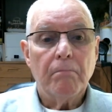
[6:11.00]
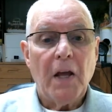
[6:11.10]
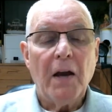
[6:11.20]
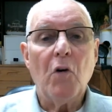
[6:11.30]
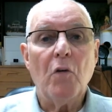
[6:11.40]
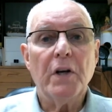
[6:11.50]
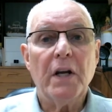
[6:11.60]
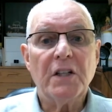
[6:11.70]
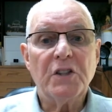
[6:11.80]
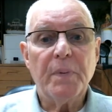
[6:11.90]
Have
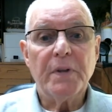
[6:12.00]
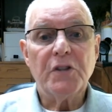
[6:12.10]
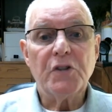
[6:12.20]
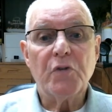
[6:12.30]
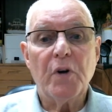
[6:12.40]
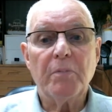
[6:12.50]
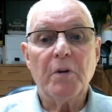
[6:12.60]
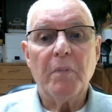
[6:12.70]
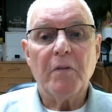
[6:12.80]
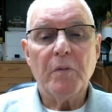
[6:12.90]
overhead expenses crept
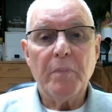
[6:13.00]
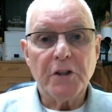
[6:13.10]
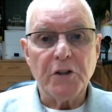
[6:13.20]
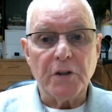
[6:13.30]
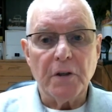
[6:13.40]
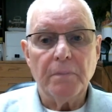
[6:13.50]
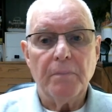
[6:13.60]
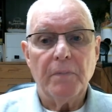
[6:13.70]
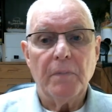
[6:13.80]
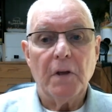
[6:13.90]
above the budget?
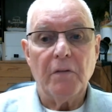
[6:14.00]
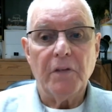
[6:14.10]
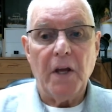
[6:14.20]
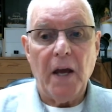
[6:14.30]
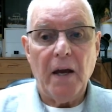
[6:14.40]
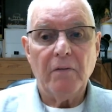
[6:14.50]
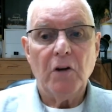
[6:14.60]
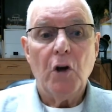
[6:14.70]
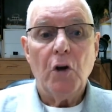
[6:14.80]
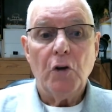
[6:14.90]
If they have,
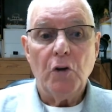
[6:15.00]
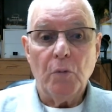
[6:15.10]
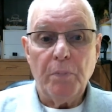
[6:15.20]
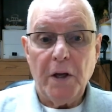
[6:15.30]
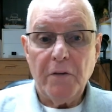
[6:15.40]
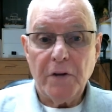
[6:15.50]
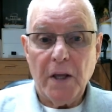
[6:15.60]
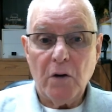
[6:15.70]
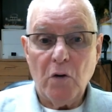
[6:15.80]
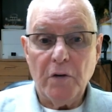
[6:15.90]
you'll pay for
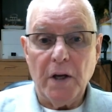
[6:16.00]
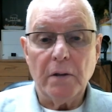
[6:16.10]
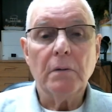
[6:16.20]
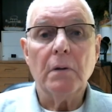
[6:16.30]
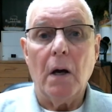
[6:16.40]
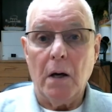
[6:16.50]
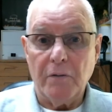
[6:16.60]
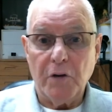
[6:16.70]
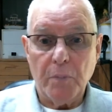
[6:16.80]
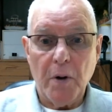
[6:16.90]
that overhead out
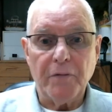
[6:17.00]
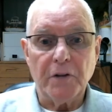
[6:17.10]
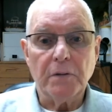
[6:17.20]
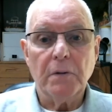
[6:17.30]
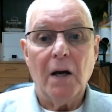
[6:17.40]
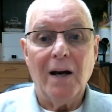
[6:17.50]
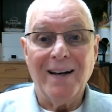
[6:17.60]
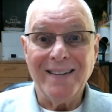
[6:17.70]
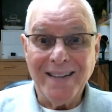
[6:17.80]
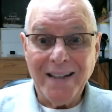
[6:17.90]
of your profit,
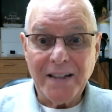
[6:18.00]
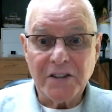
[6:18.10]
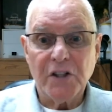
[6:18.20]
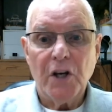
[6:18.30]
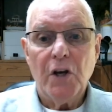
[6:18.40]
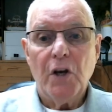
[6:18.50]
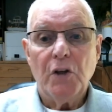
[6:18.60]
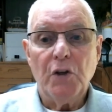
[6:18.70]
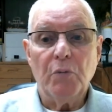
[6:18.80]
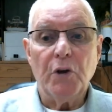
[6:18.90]
unless
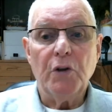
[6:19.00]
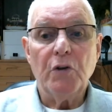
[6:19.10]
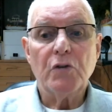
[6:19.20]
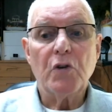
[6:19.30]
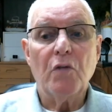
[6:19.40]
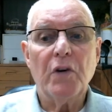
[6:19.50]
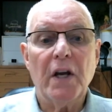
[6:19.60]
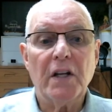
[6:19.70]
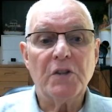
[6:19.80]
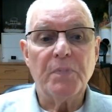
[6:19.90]
you reduce
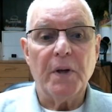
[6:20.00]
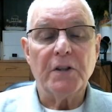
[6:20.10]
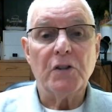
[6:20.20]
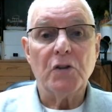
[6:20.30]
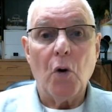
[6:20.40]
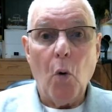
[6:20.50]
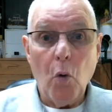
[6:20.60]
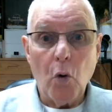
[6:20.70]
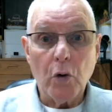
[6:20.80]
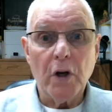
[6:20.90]
overhead expenses
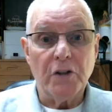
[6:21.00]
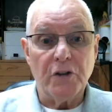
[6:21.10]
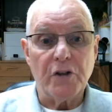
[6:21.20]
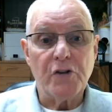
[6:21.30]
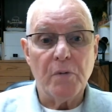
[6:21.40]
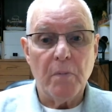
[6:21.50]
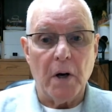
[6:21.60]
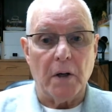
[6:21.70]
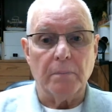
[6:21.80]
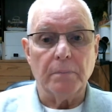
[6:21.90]
or adjust your
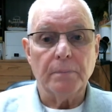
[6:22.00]
markup.